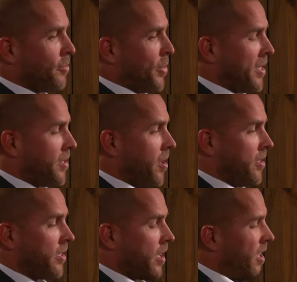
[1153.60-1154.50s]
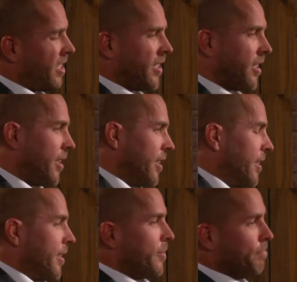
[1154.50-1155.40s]
business owners just go,
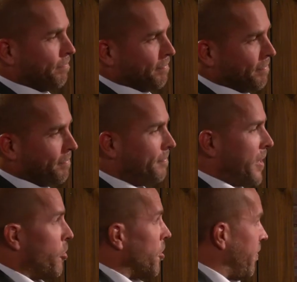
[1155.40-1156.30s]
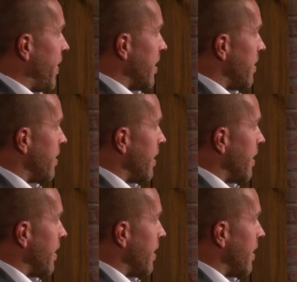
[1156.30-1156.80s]
they're on the fence.